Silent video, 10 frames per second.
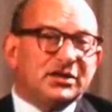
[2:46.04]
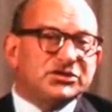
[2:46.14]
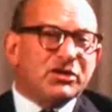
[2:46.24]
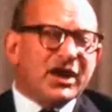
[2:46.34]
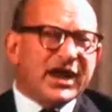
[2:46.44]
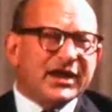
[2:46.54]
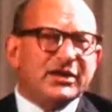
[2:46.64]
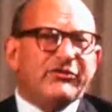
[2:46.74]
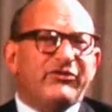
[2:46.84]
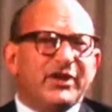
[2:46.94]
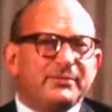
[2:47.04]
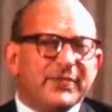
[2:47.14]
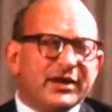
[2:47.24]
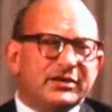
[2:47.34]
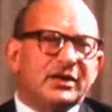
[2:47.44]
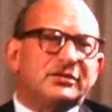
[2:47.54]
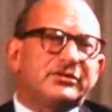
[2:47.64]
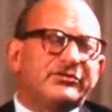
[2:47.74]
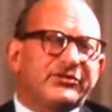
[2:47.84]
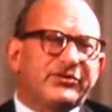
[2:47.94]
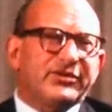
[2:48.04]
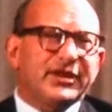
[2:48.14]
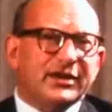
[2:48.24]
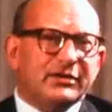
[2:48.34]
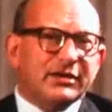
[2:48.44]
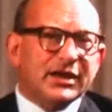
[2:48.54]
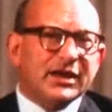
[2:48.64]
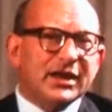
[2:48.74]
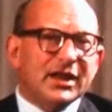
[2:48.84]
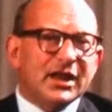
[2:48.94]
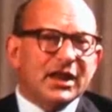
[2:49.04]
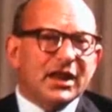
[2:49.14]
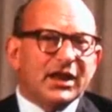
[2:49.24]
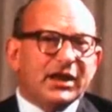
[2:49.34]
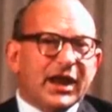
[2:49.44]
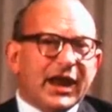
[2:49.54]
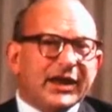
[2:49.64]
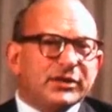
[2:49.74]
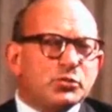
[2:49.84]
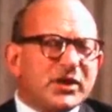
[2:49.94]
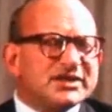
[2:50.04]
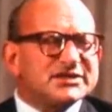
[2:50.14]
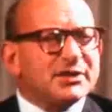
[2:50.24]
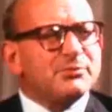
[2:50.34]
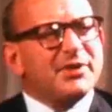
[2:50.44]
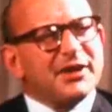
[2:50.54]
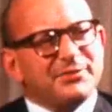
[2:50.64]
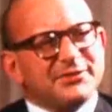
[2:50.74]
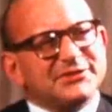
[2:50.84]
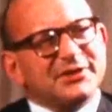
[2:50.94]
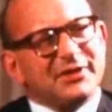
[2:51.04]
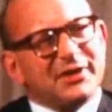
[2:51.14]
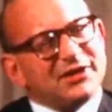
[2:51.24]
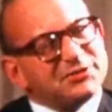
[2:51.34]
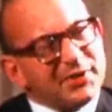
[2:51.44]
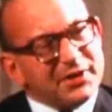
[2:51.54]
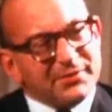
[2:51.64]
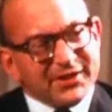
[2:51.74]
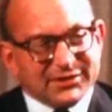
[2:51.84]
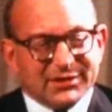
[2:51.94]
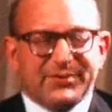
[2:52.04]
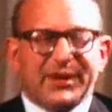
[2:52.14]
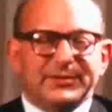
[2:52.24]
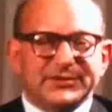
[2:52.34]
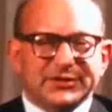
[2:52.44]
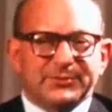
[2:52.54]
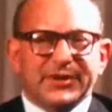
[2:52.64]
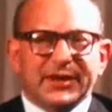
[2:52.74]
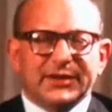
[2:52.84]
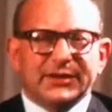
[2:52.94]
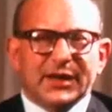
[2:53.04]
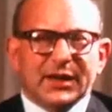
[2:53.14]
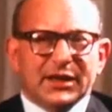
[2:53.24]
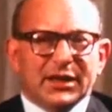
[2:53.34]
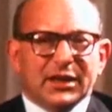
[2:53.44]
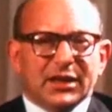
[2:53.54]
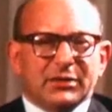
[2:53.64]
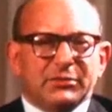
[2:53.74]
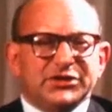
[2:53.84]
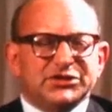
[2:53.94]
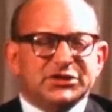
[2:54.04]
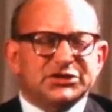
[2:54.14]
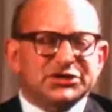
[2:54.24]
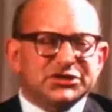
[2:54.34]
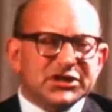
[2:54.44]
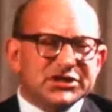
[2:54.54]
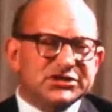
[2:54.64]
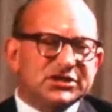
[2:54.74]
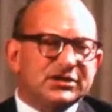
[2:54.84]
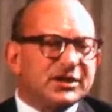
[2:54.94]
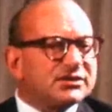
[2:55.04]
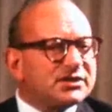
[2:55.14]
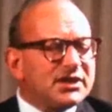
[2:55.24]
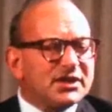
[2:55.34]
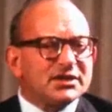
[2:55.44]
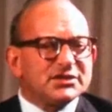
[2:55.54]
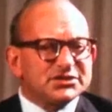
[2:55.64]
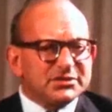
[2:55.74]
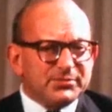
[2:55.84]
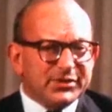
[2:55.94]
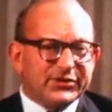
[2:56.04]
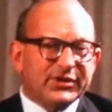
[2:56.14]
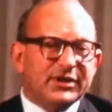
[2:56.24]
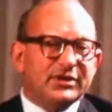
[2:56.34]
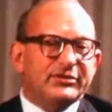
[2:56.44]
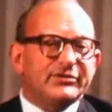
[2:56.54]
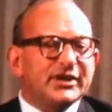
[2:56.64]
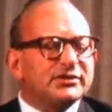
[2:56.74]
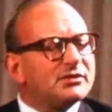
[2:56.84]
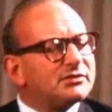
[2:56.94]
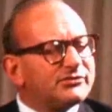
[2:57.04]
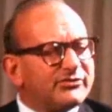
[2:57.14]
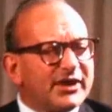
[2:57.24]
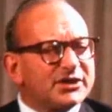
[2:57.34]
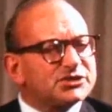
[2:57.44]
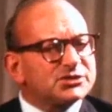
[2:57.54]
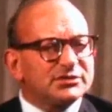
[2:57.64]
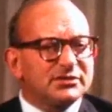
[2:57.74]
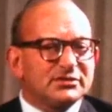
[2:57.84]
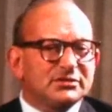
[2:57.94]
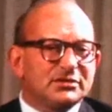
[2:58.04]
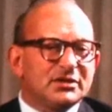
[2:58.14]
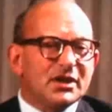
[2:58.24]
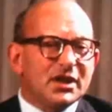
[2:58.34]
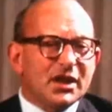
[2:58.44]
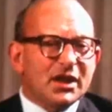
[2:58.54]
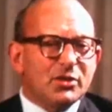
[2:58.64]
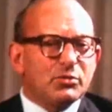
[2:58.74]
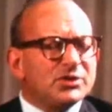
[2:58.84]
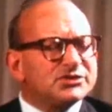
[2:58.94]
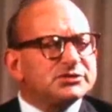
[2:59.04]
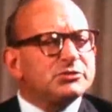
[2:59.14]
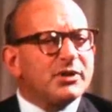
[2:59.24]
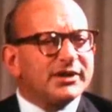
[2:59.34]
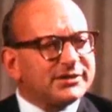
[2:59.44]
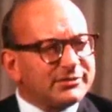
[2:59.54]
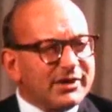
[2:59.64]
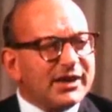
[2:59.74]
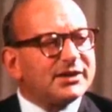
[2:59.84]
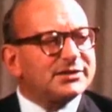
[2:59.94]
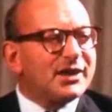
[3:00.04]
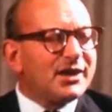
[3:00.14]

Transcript: so I had a fair background of the theory. And when some papers, experimental papers, appeared, which suggested that the simple theory of electron diffraction wasn't quite correct,